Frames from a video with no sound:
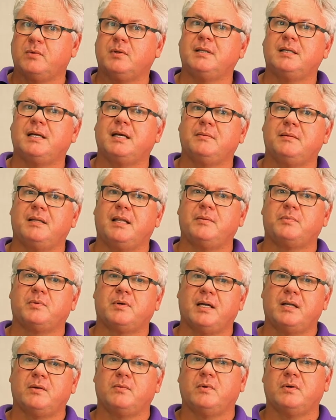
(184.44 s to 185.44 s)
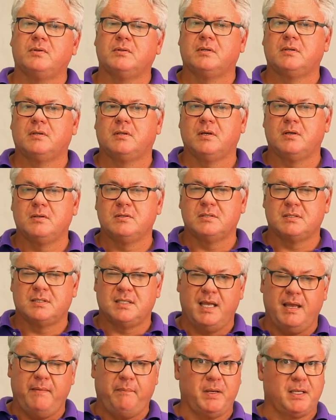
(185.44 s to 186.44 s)
we'll elaborate what those
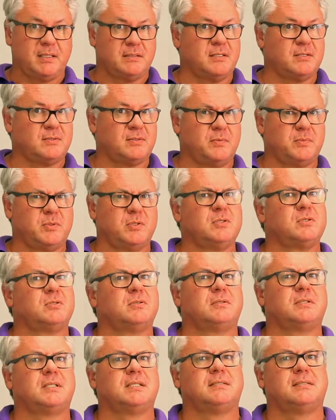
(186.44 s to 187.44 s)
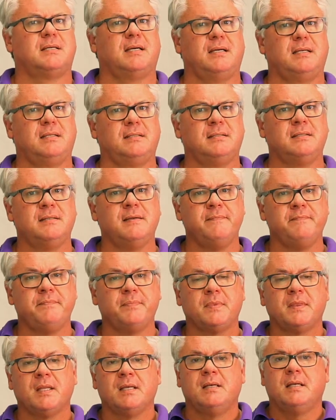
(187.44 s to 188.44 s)
epic descriptions should contain.
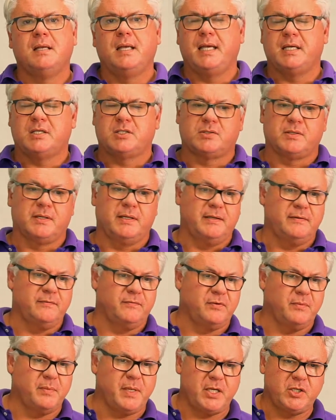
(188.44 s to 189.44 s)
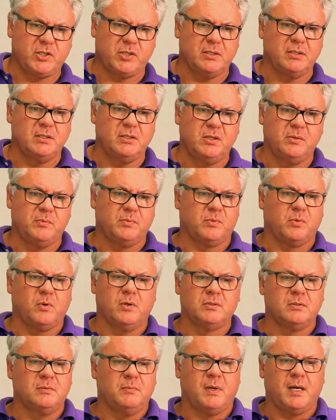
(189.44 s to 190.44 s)
Extra information,
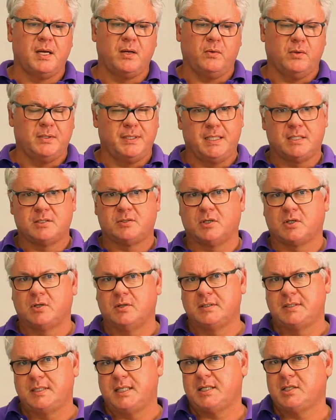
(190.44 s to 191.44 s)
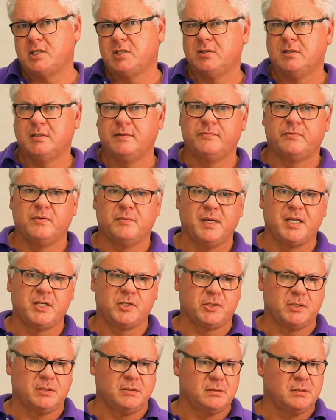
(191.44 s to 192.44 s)
might want extra contextual
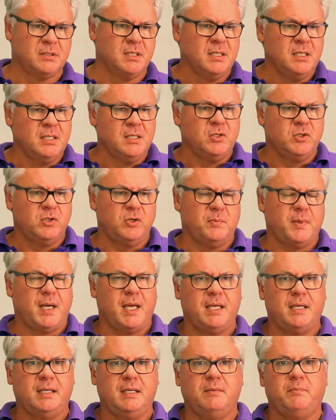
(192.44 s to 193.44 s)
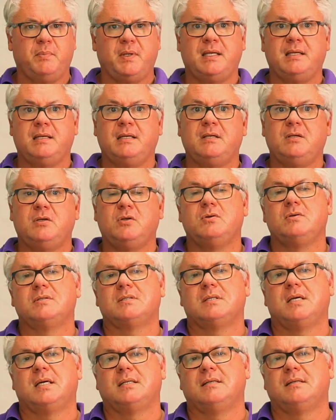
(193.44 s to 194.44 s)
information. You may be
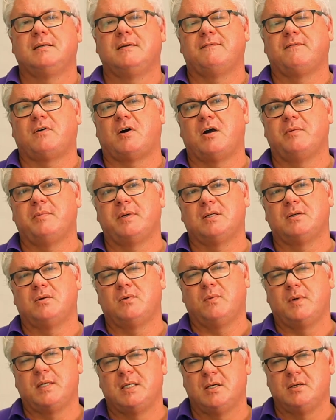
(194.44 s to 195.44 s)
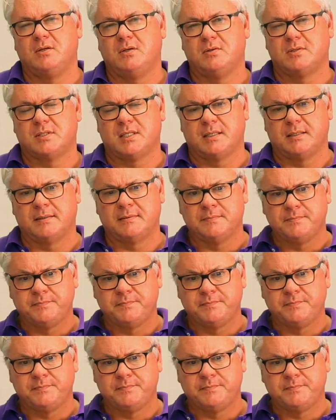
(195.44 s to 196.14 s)
in an environment where you're using